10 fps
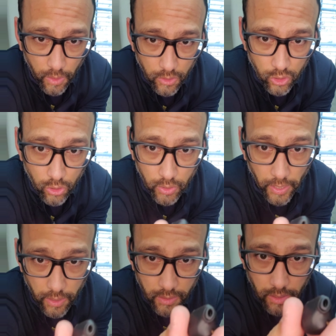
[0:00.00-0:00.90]
Skull
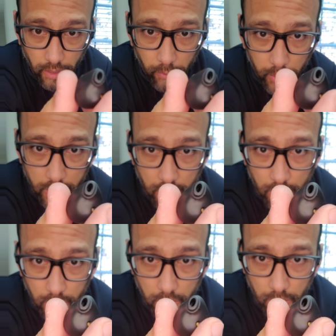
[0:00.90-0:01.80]
Candies that I
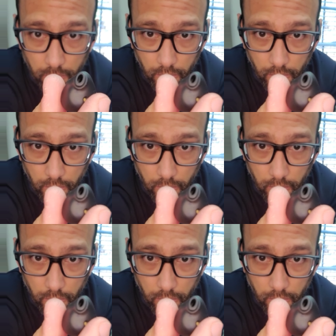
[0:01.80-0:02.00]
recently